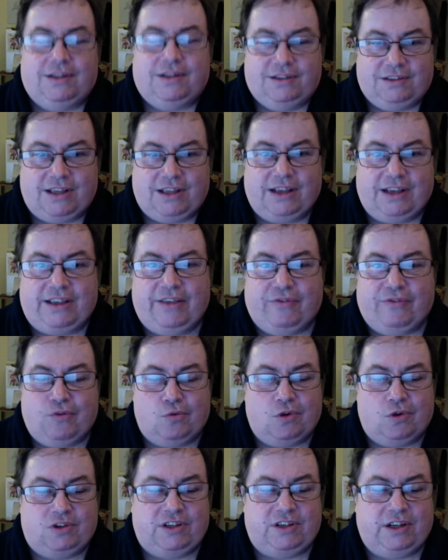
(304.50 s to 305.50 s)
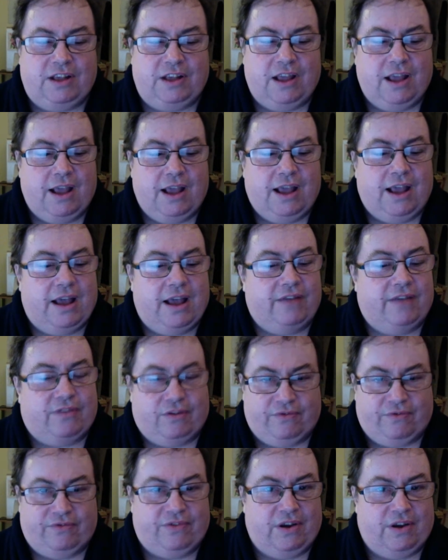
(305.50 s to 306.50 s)
Thank you for watching. Have a
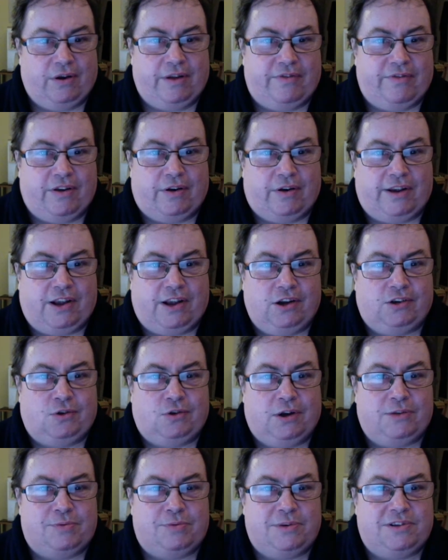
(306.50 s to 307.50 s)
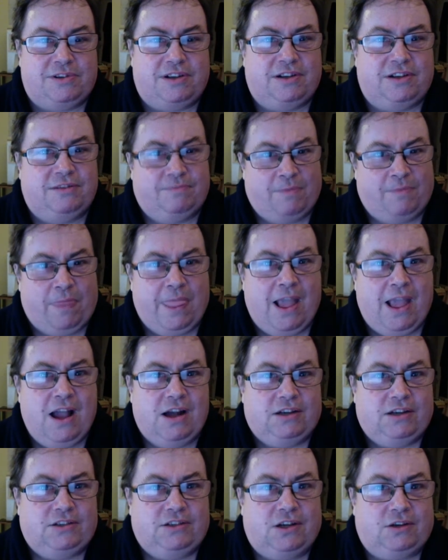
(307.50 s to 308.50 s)
very, very good Christmas and
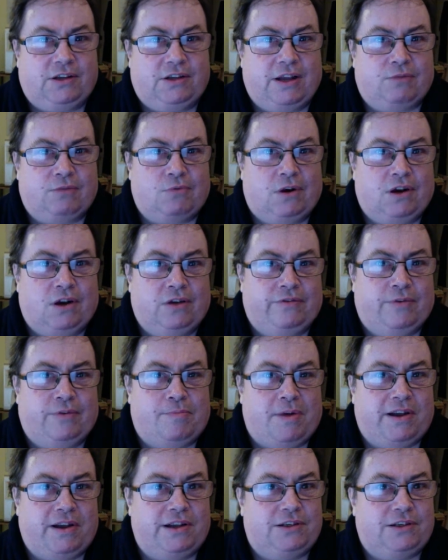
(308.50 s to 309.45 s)
don't get run over by a